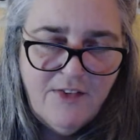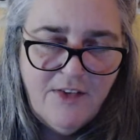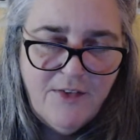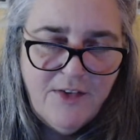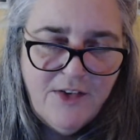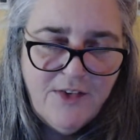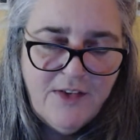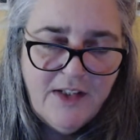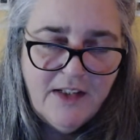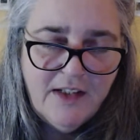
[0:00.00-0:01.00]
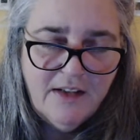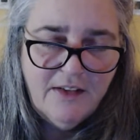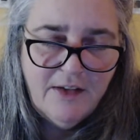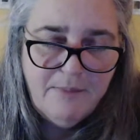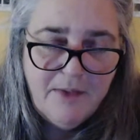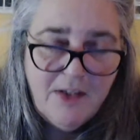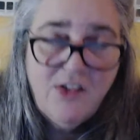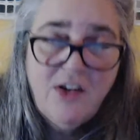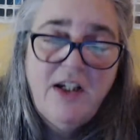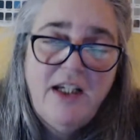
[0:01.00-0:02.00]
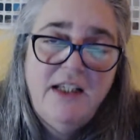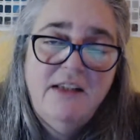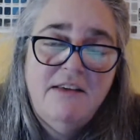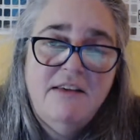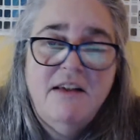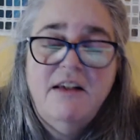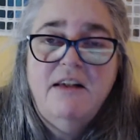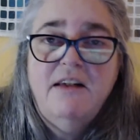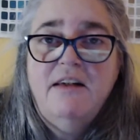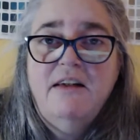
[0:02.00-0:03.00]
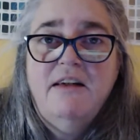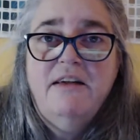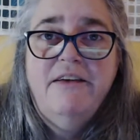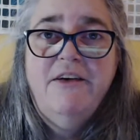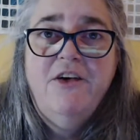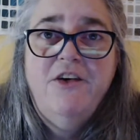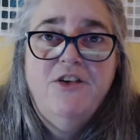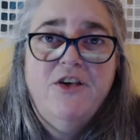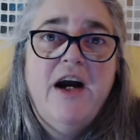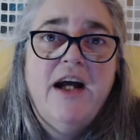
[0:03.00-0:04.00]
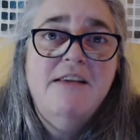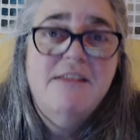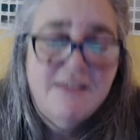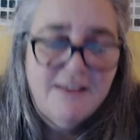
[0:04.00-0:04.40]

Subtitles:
you were doing a great big giant dress,